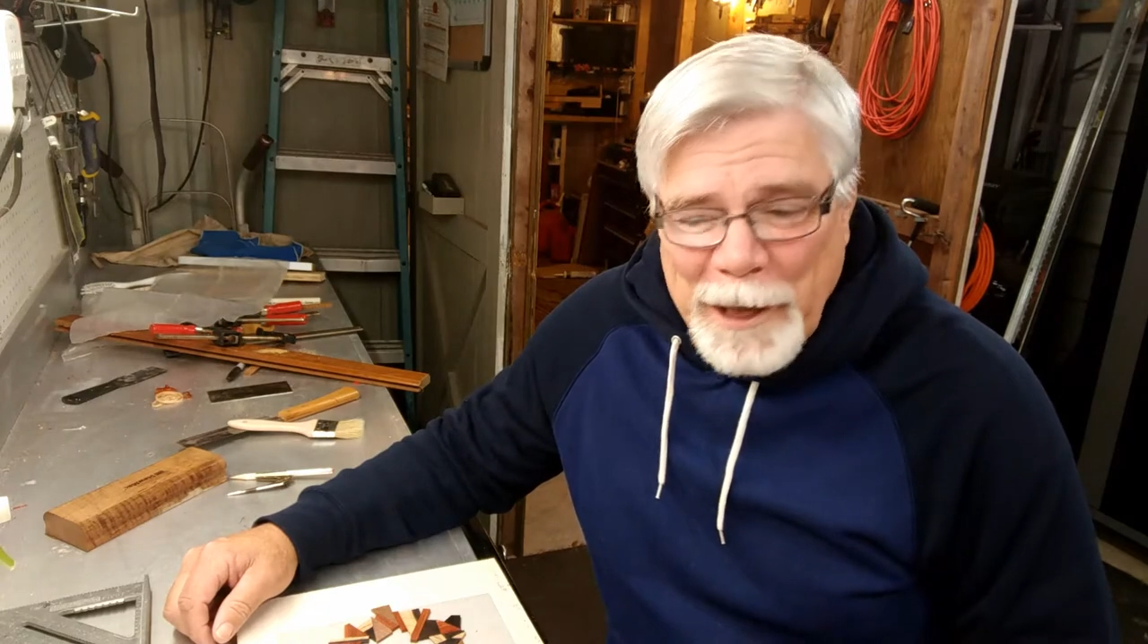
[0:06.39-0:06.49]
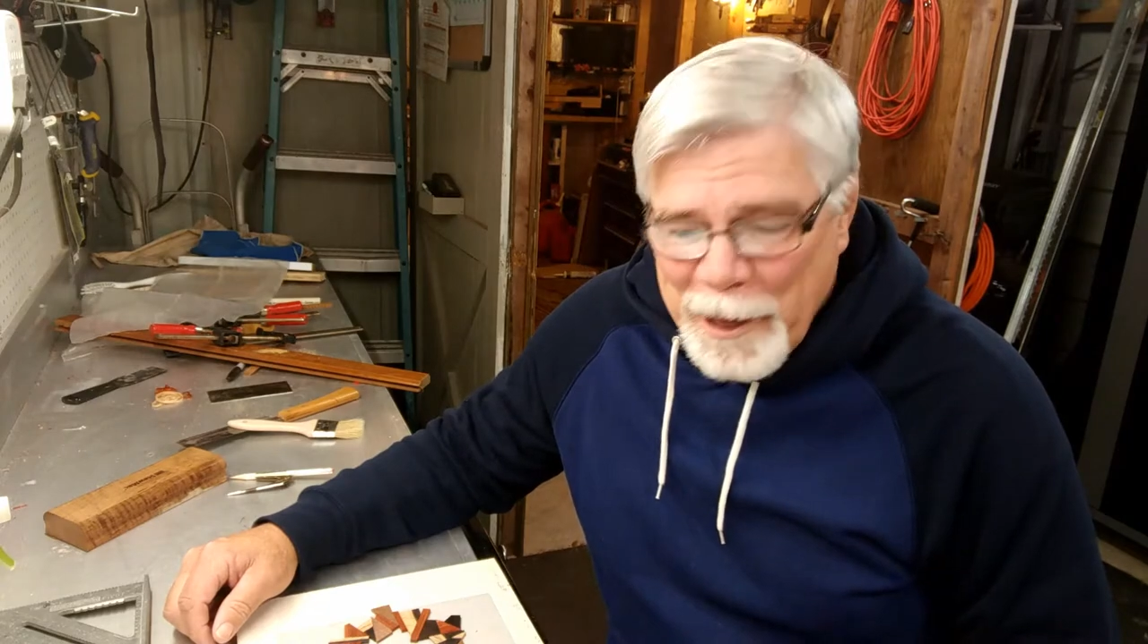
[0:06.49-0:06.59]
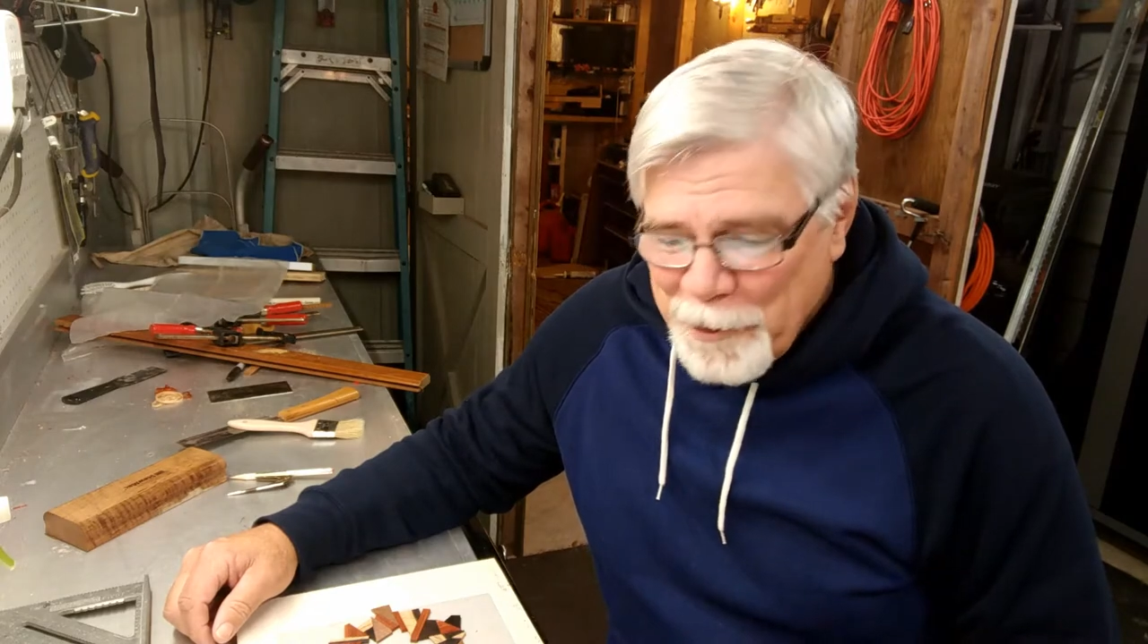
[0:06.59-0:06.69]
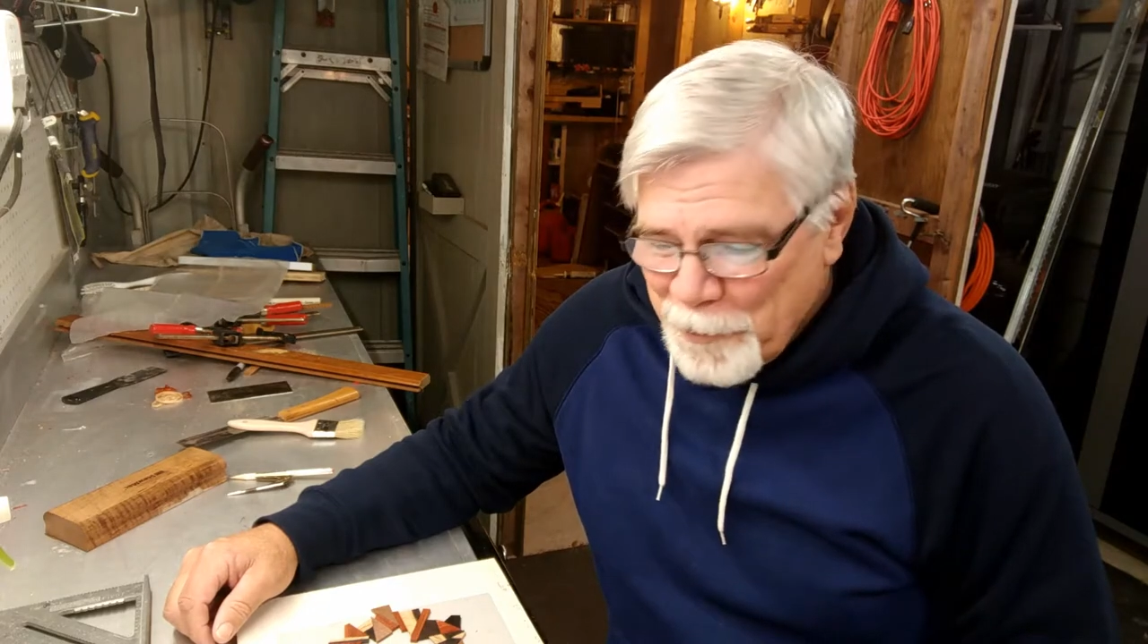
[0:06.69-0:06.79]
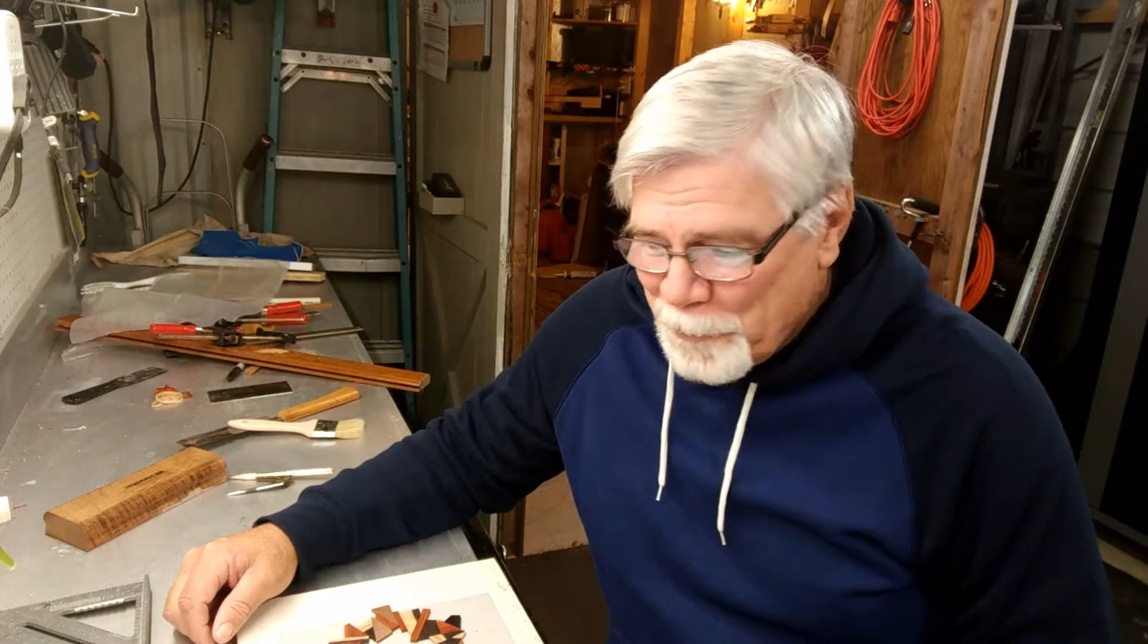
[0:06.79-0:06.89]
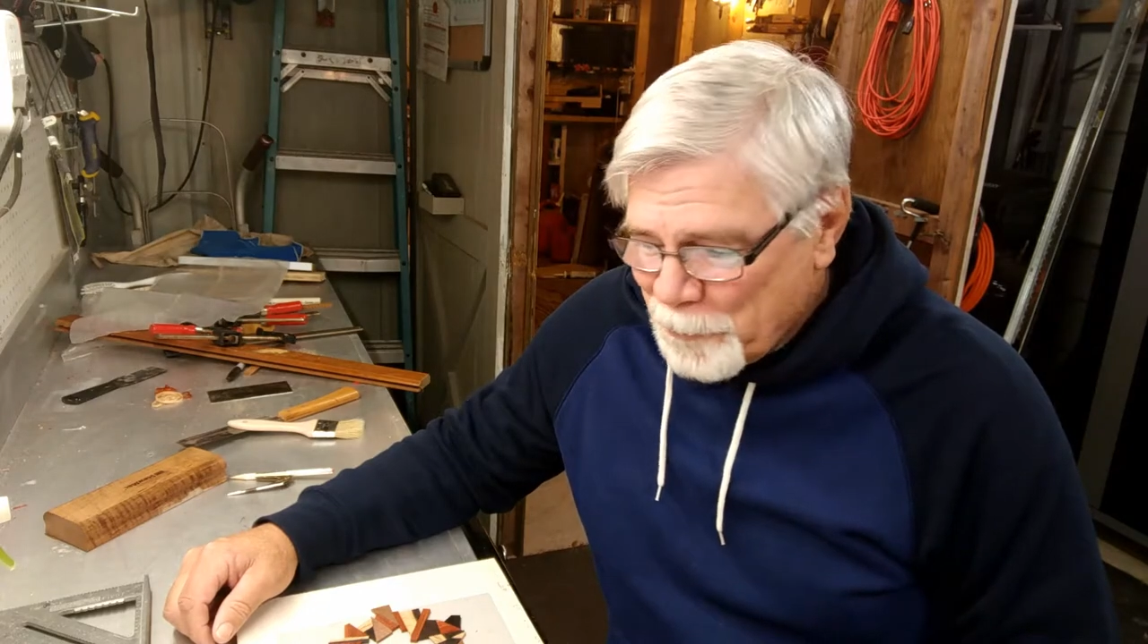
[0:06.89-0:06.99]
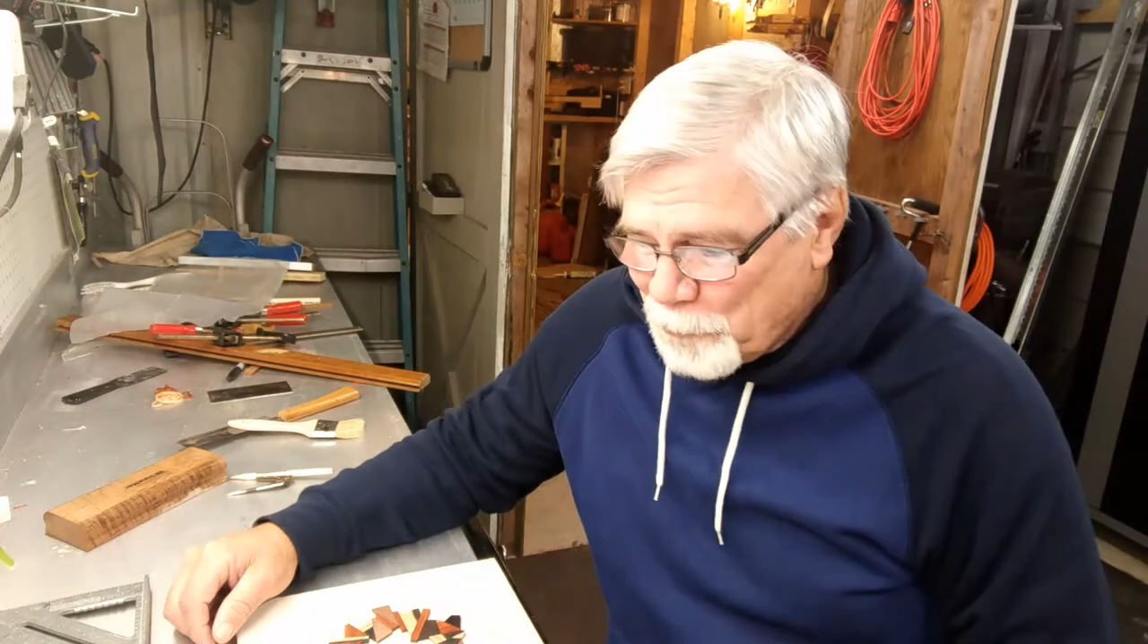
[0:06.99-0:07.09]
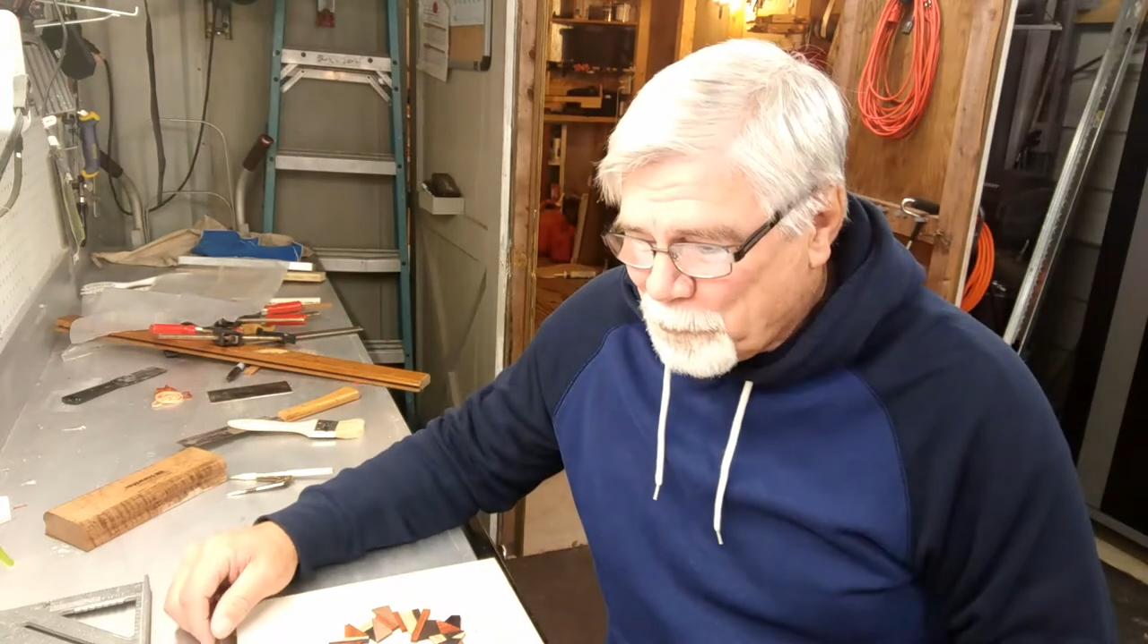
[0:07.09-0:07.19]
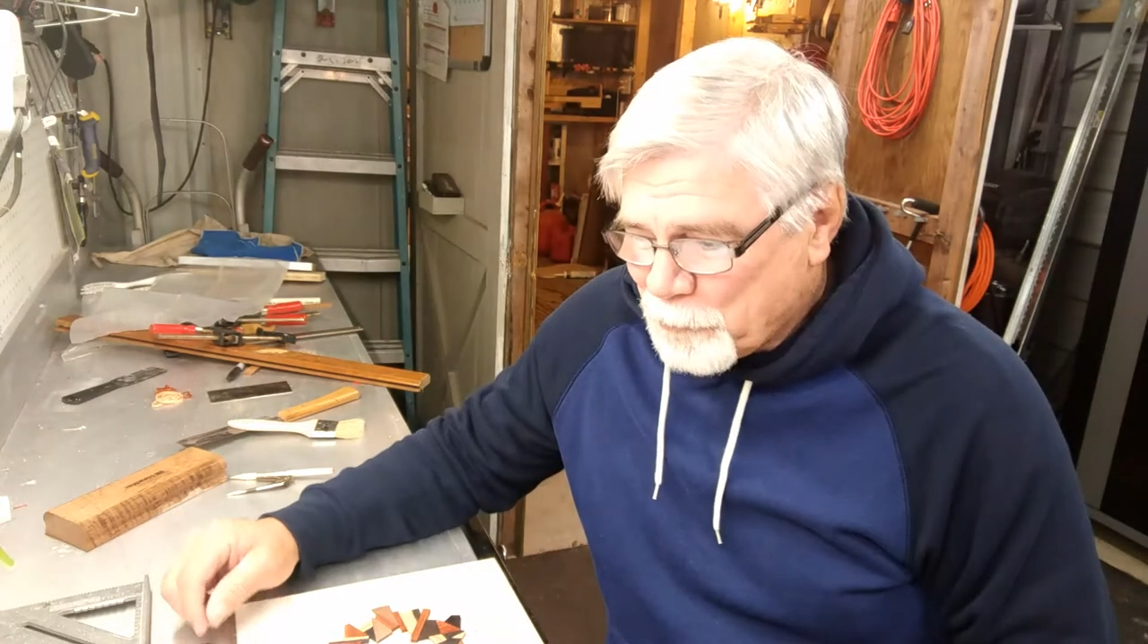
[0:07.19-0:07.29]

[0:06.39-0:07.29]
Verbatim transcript: I